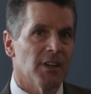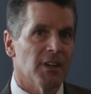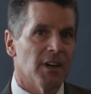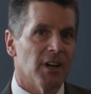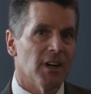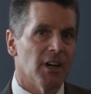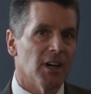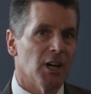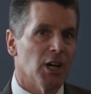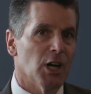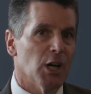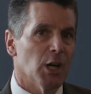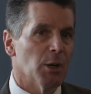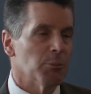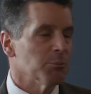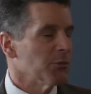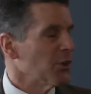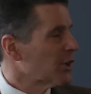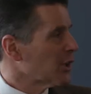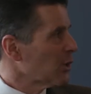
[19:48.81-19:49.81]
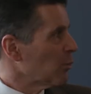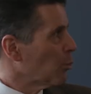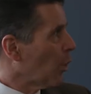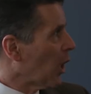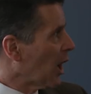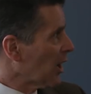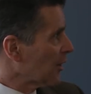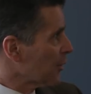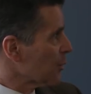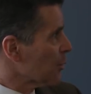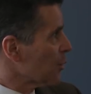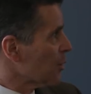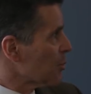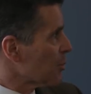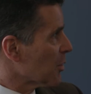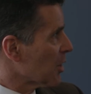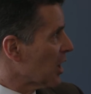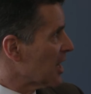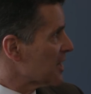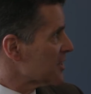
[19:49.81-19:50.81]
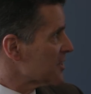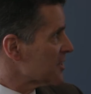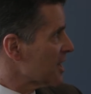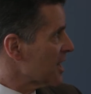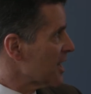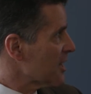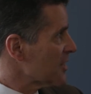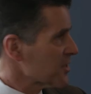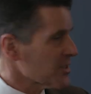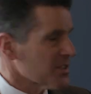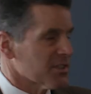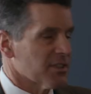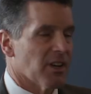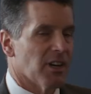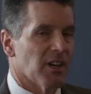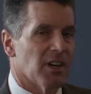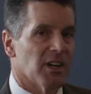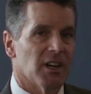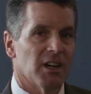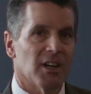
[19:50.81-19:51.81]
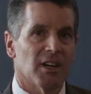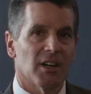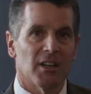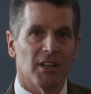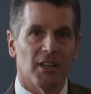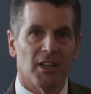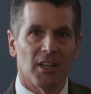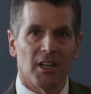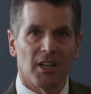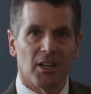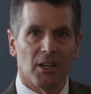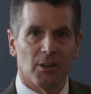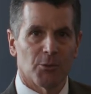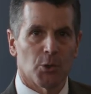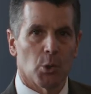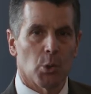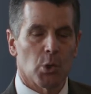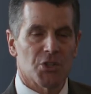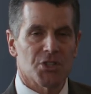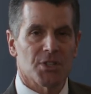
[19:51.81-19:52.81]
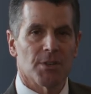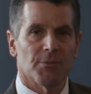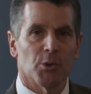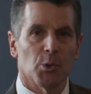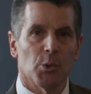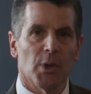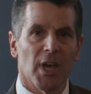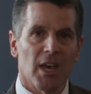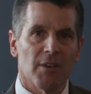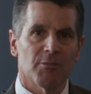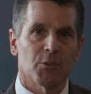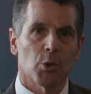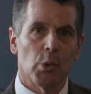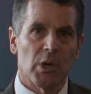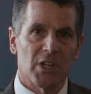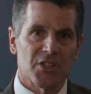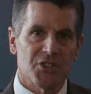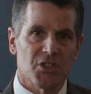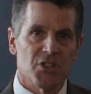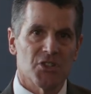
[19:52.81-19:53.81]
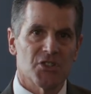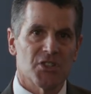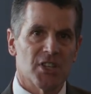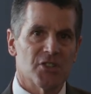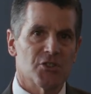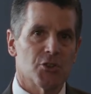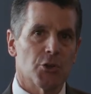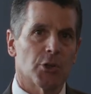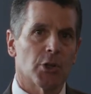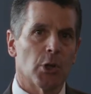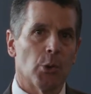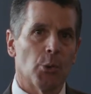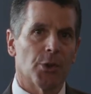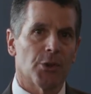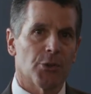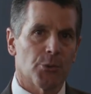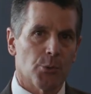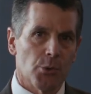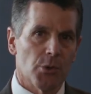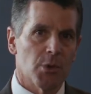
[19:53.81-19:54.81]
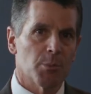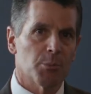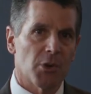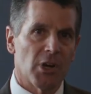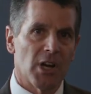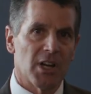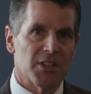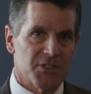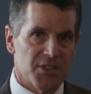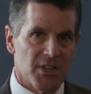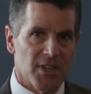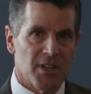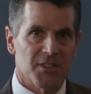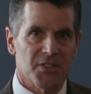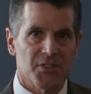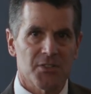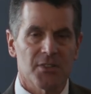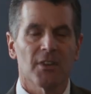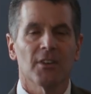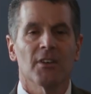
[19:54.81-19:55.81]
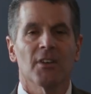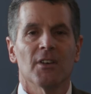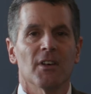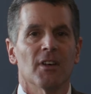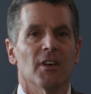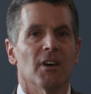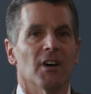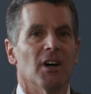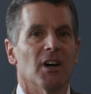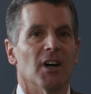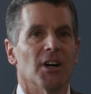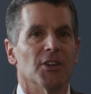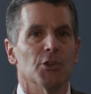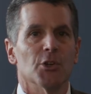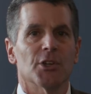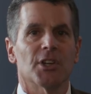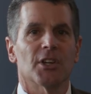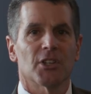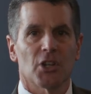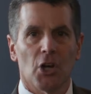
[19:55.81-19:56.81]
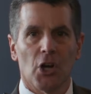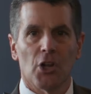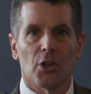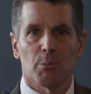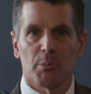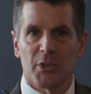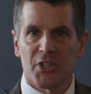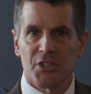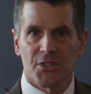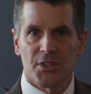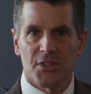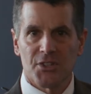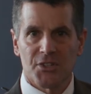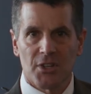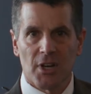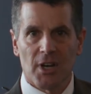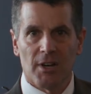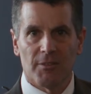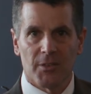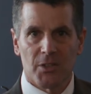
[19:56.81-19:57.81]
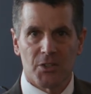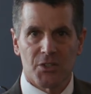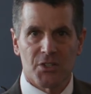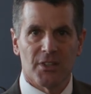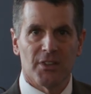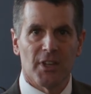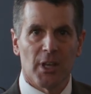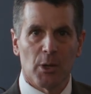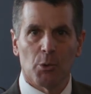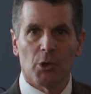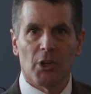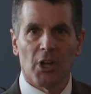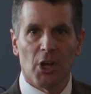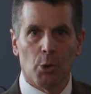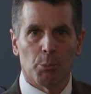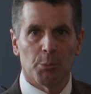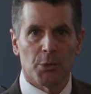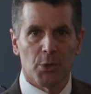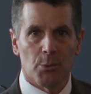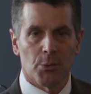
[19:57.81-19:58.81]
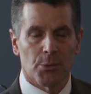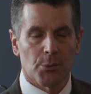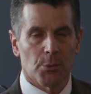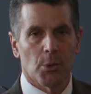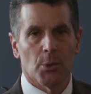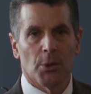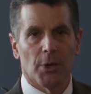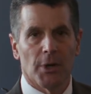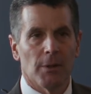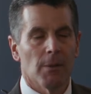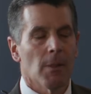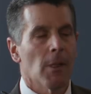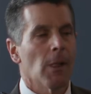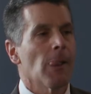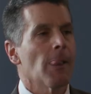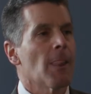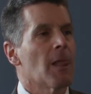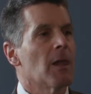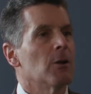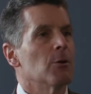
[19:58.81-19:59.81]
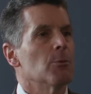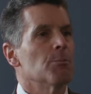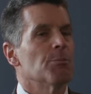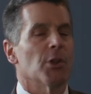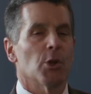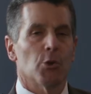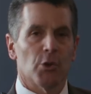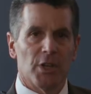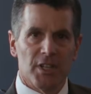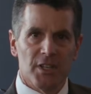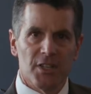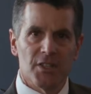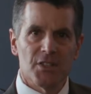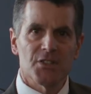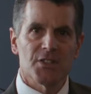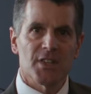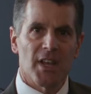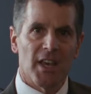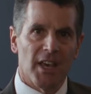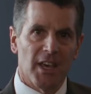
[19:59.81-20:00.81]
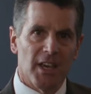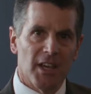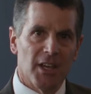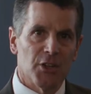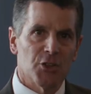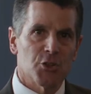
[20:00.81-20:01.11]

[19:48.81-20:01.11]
You can walk through the process. Of course, if you have questions as you're going through the process, you can call the business office and they will help you through it. There is a